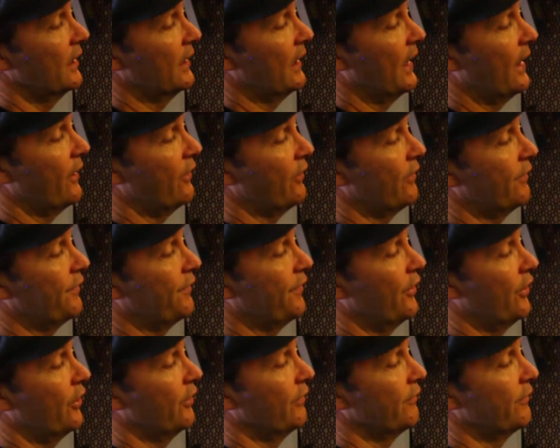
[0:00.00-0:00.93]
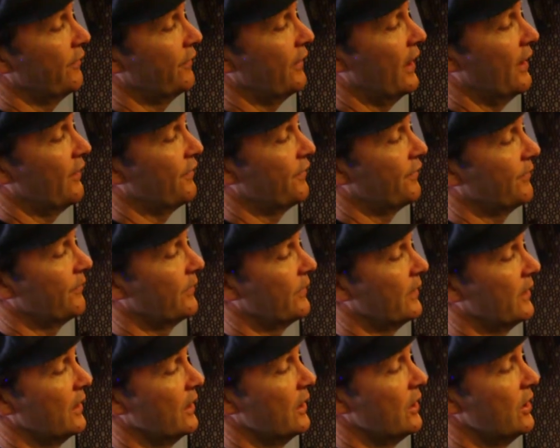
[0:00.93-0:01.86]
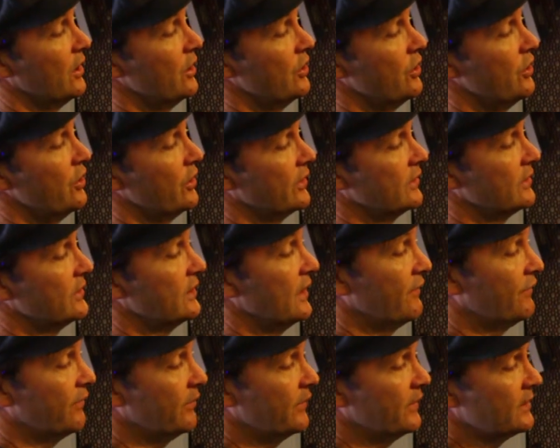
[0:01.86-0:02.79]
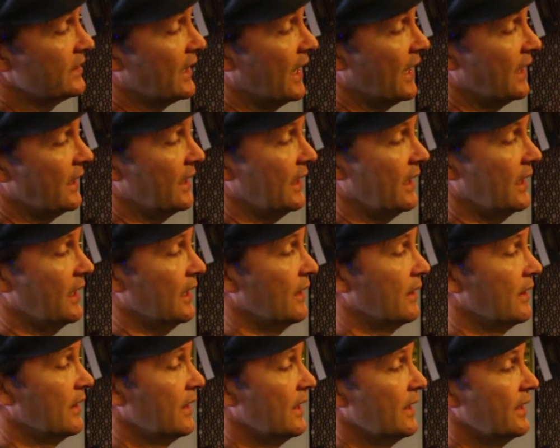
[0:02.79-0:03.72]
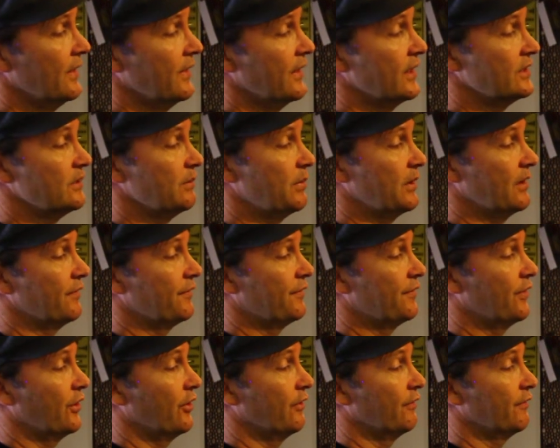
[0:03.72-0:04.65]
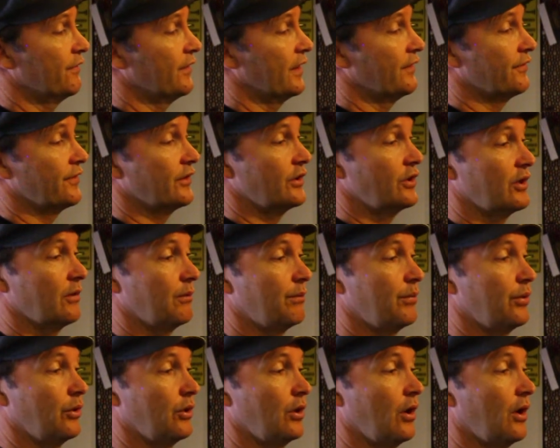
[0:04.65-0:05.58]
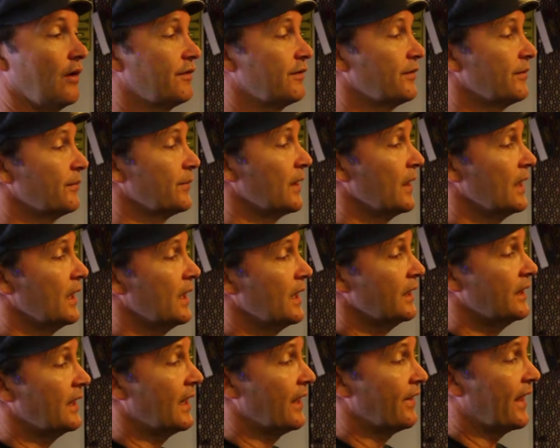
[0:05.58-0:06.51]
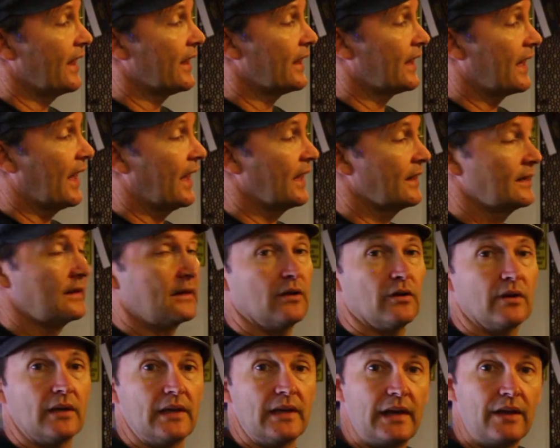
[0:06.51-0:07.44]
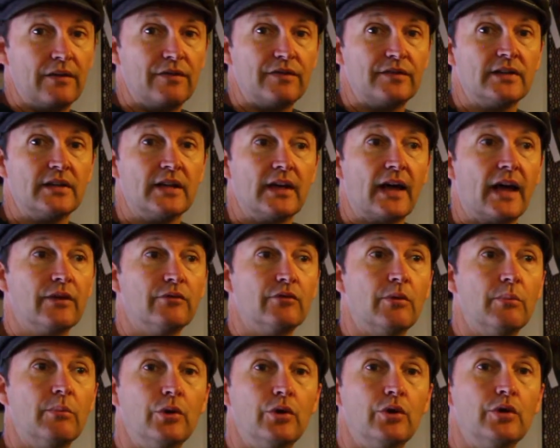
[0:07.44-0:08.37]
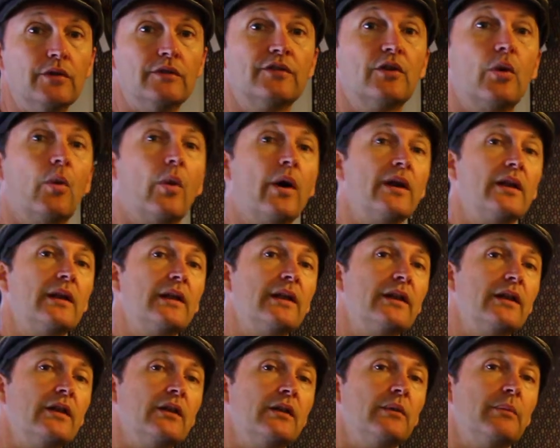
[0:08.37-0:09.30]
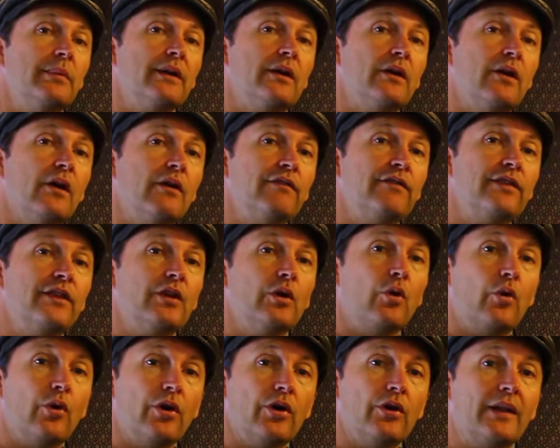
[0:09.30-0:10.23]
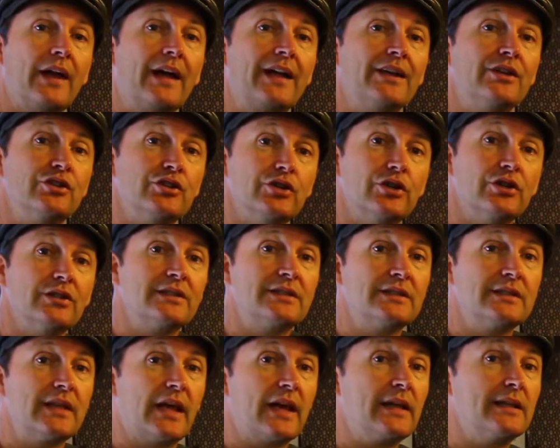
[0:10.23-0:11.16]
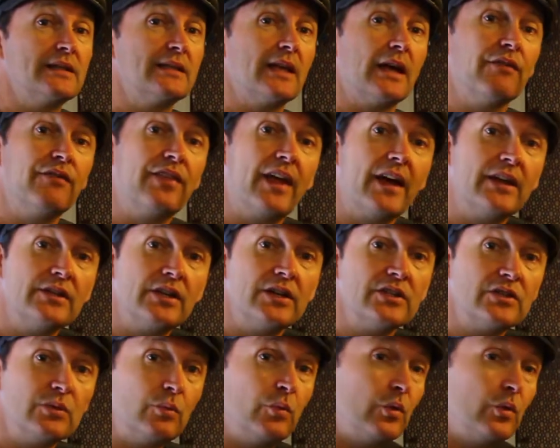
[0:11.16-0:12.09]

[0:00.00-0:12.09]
layer of fur and fluff. You can see from this hat here, there's a bit of fur and fluff that you can pull off. Now that can lift and remove quite a little bit of the oil and dirt stains. Now if that doesn't